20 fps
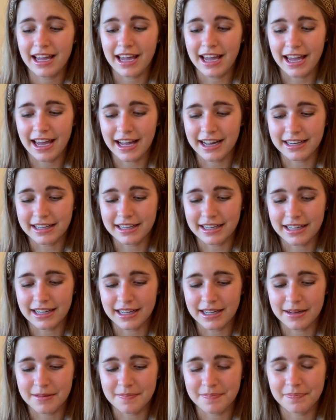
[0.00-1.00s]
and
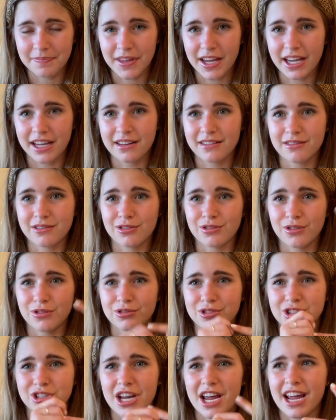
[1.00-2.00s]
um, like
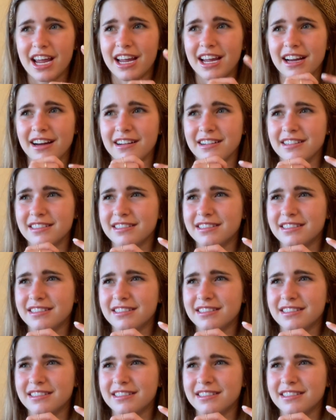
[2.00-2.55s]
crochet or